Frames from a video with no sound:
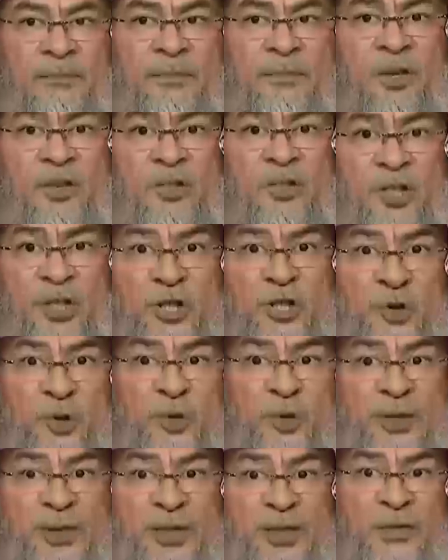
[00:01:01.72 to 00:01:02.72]
because he's
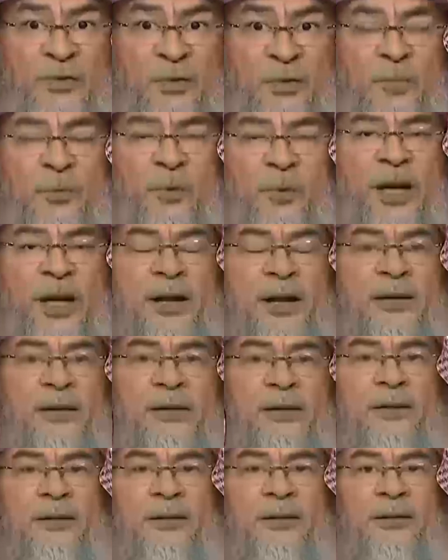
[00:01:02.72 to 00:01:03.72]
doing this for
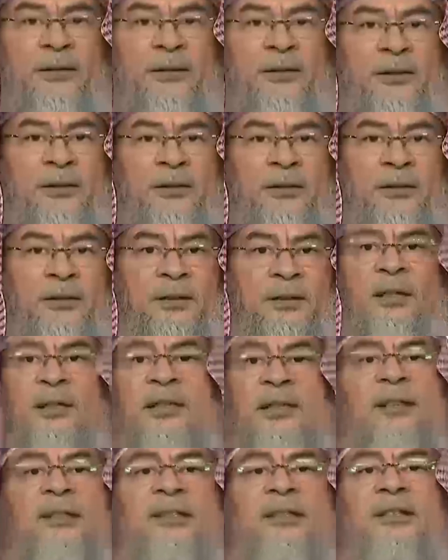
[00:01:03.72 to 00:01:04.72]
prayer.
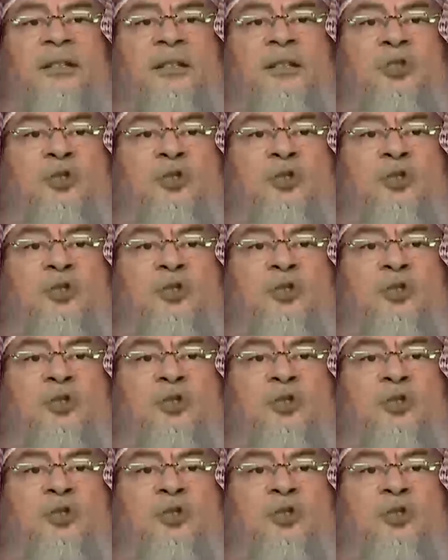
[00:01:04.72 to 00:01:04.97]
And there is